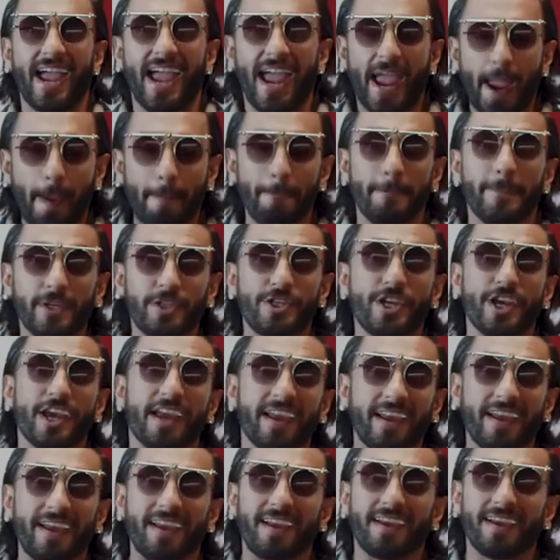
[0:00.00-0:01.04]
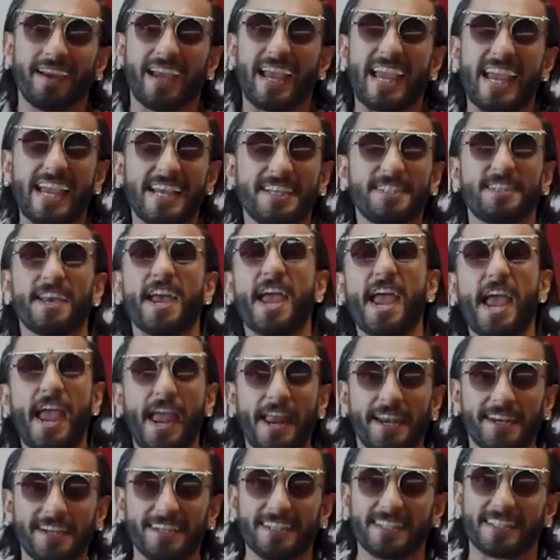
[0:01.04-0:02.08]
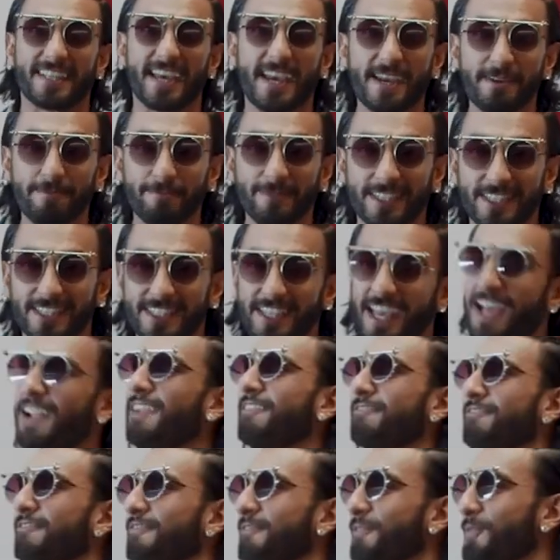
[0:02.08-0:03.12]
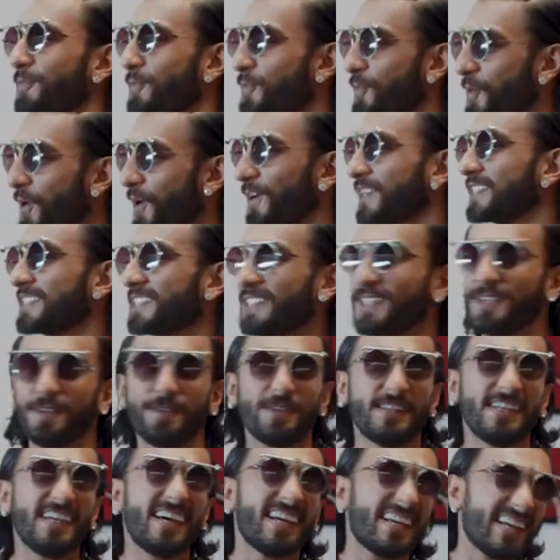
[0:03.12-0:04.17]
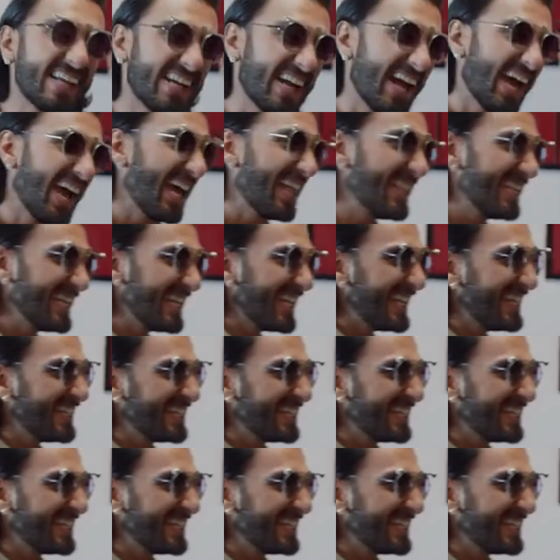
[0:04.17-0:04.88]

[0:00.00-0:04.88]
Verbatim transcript: MJ his is himself walks into the arena and the